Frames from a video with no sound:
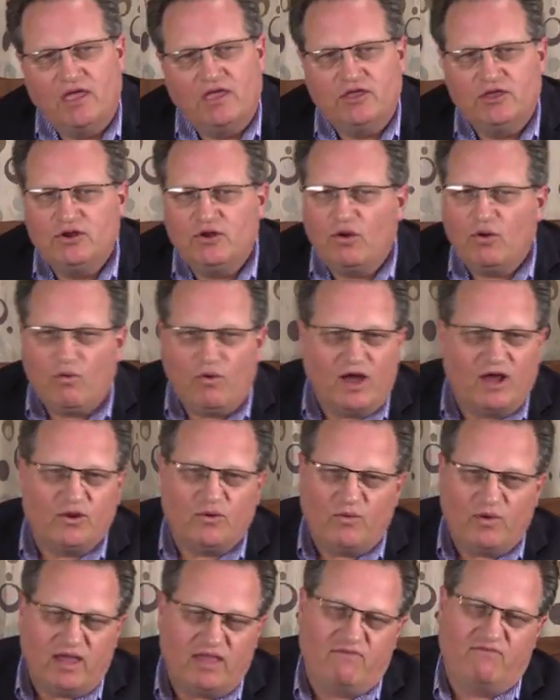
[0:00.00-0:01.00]
You don't want to
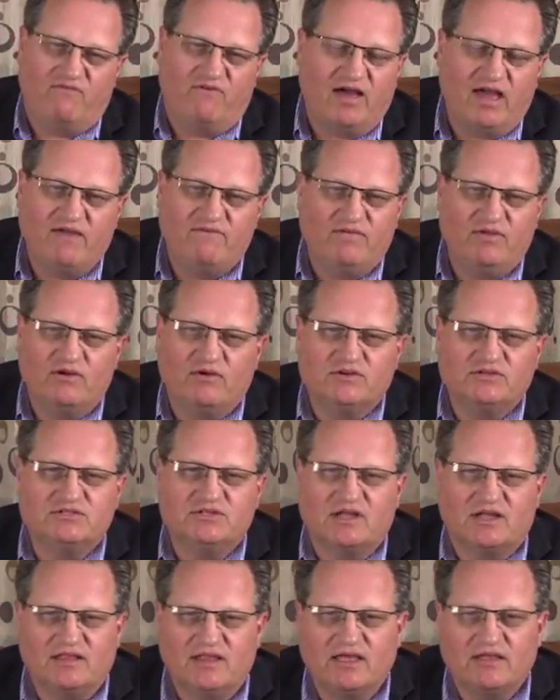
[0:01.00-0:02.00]
wait 5 years
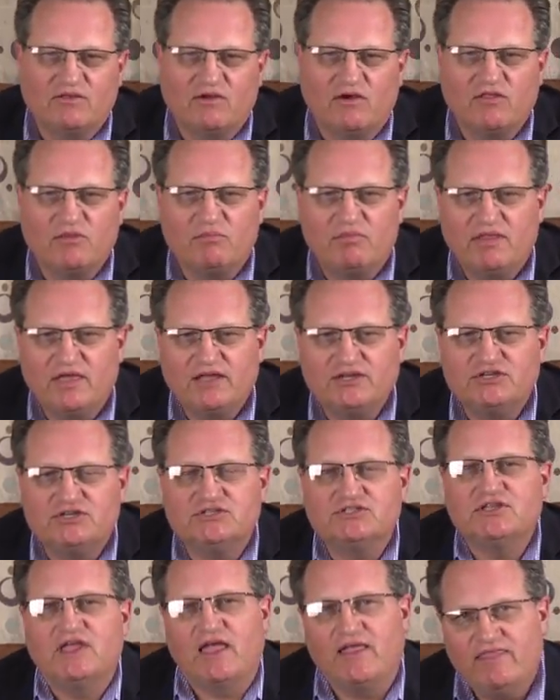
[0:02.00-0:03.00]
to collect all the
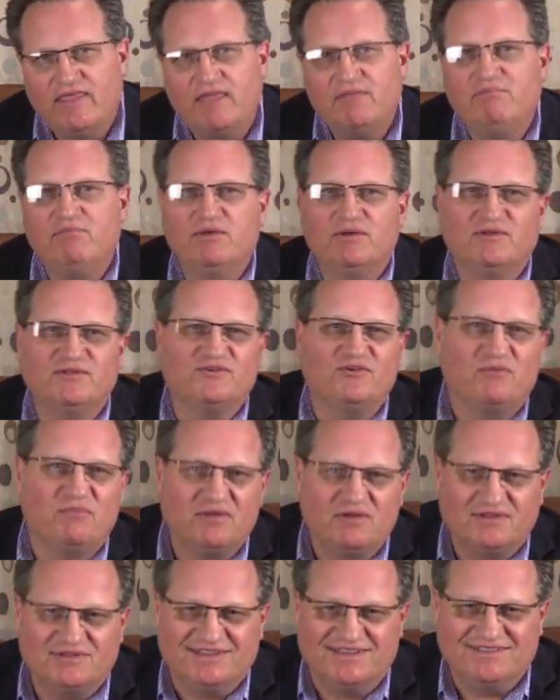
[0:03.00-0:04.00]
pledges and then build your
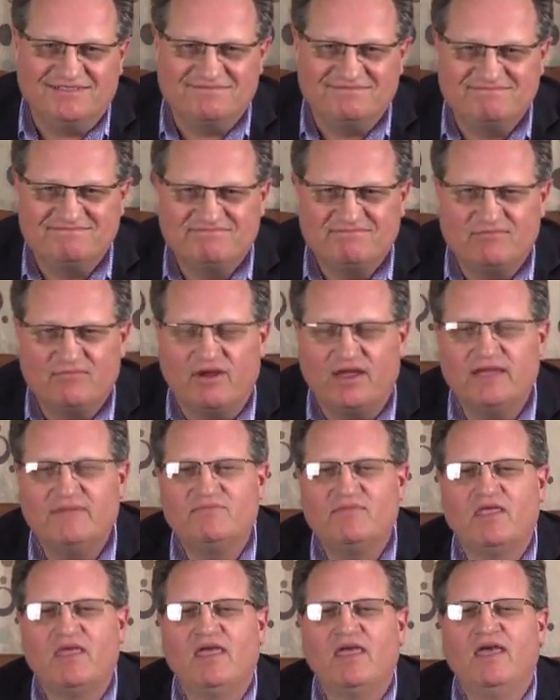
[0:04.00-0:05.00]
building, right?
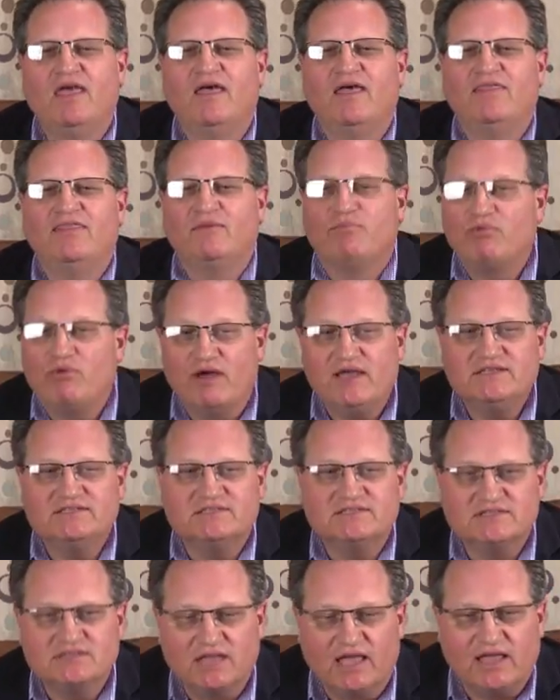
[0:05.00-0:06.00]
The price
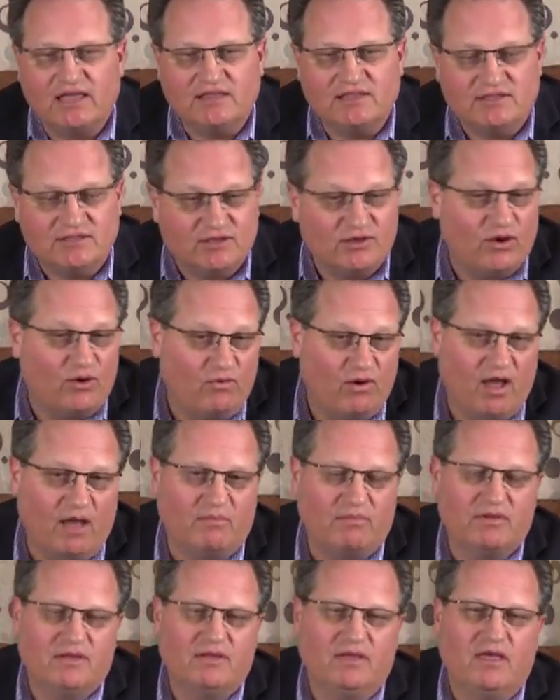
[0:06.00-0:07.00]
is likely to go
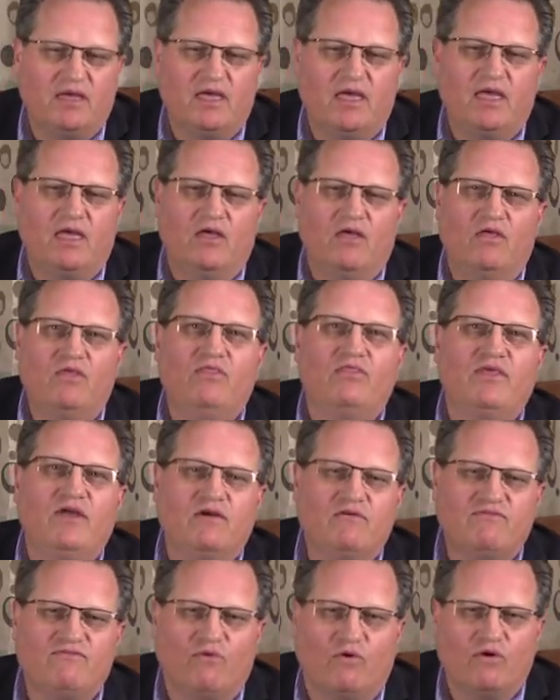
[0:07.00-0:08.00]
up.
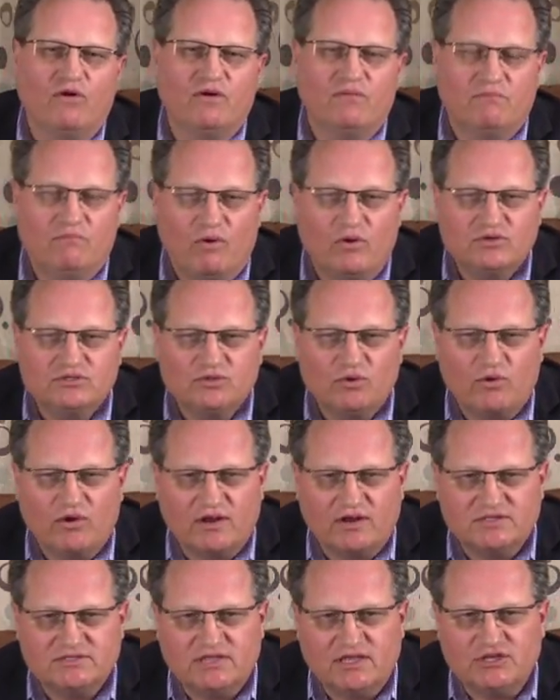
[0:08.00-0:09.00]
Therefore, most
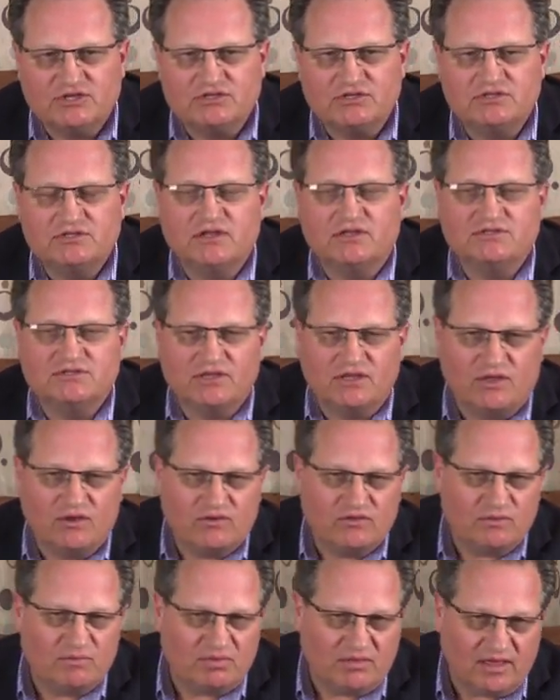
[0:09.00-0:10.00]
organizations
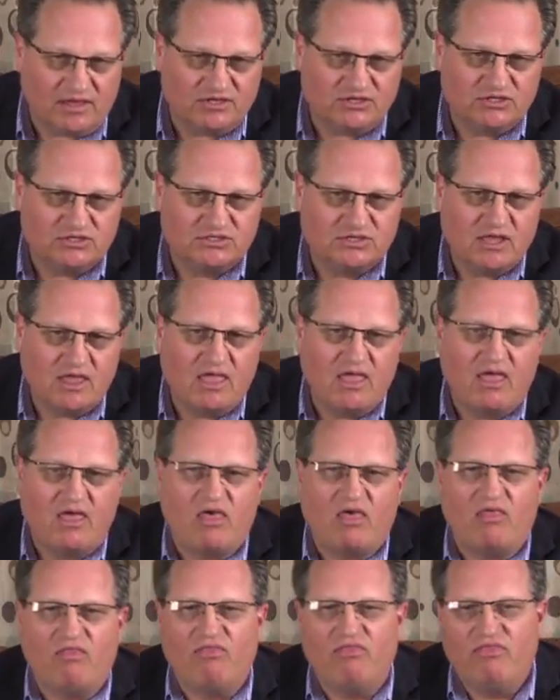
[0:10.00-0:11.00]
secure the pledges,
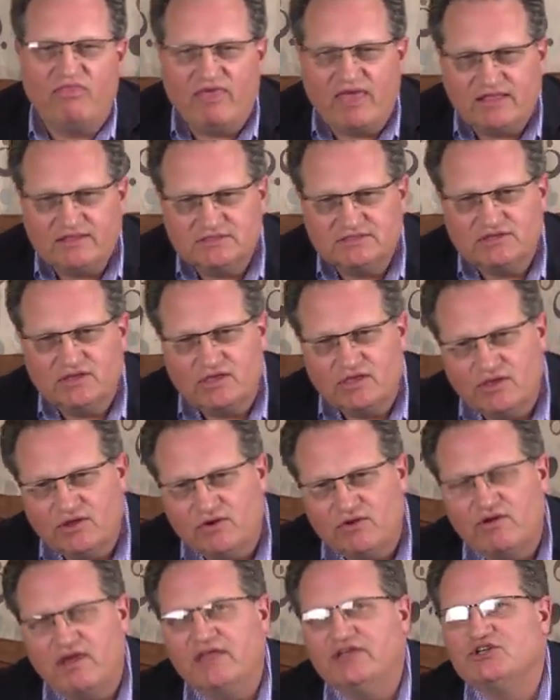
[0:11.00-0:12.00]
then
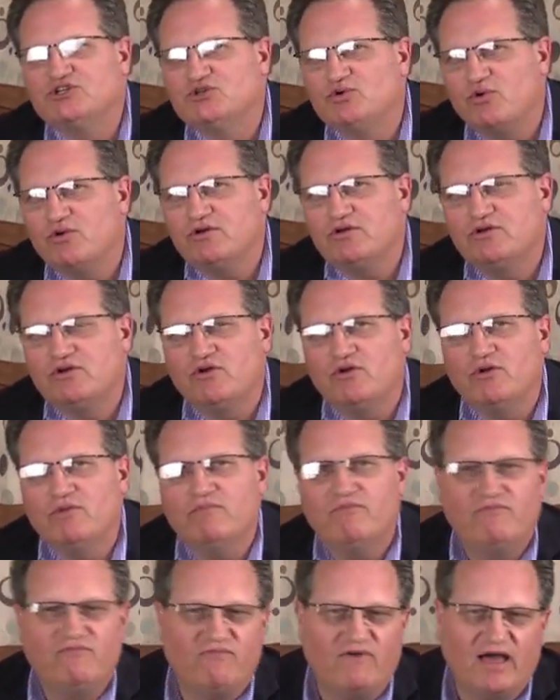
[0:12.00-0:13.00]
secure a
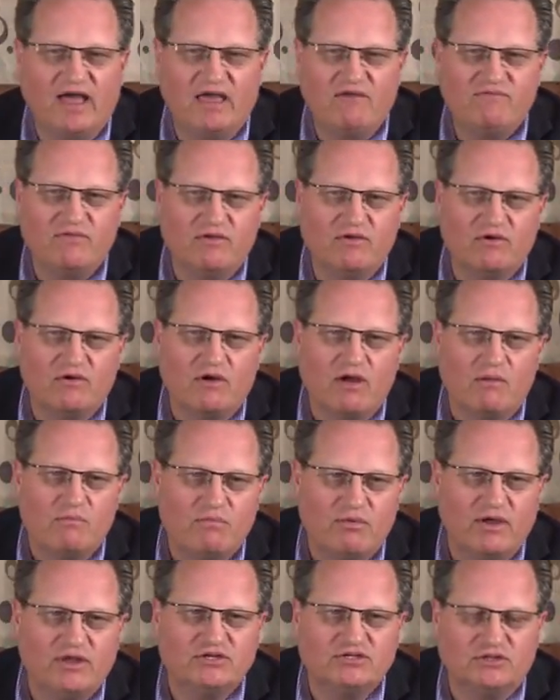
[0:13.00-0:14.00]
short-term 5-year
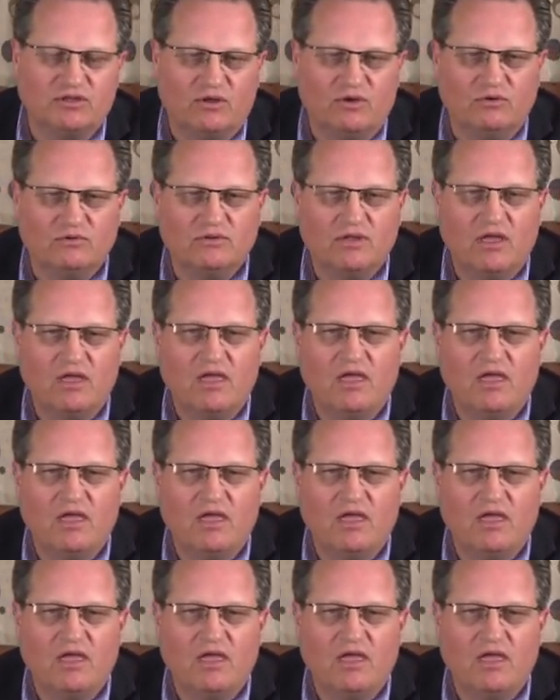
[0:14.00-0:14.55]
bridge loan,